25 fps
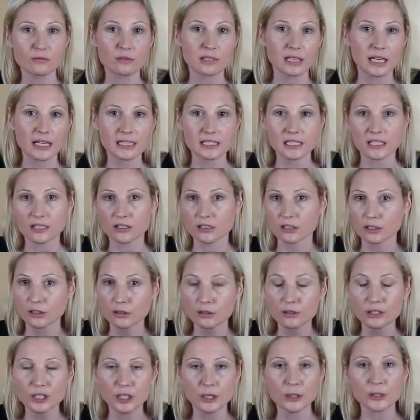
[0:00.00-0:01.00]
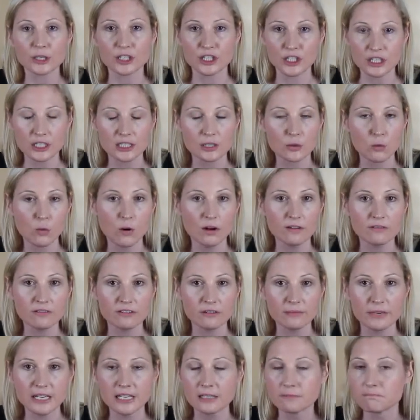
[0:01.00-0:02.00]
realizing I could lose her and she's the one
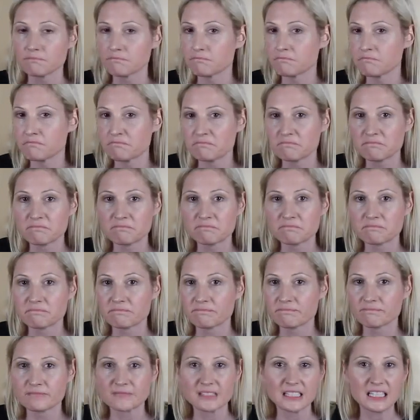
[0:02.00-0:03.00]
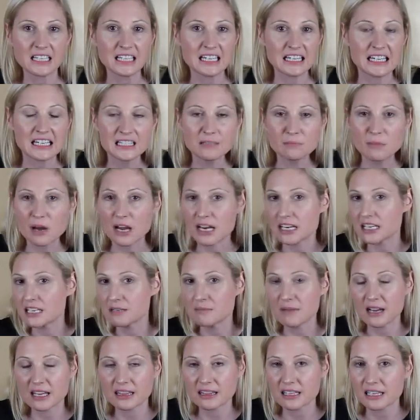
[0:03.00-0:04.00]
for me. In his mind,
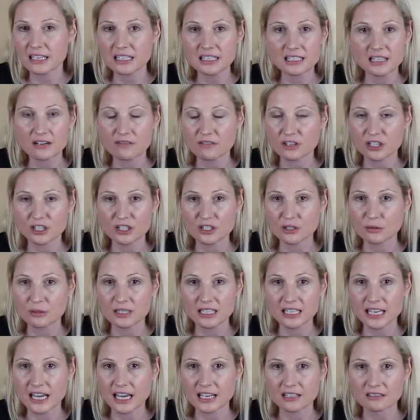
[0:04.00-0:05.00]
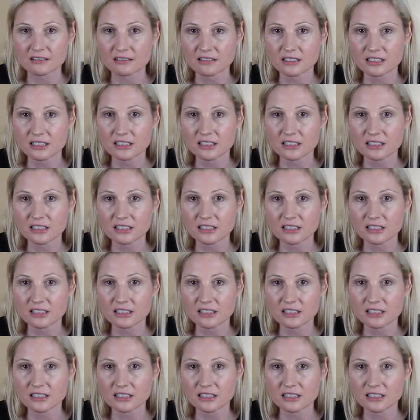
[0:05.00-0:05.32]
he might think he's never going to do it again.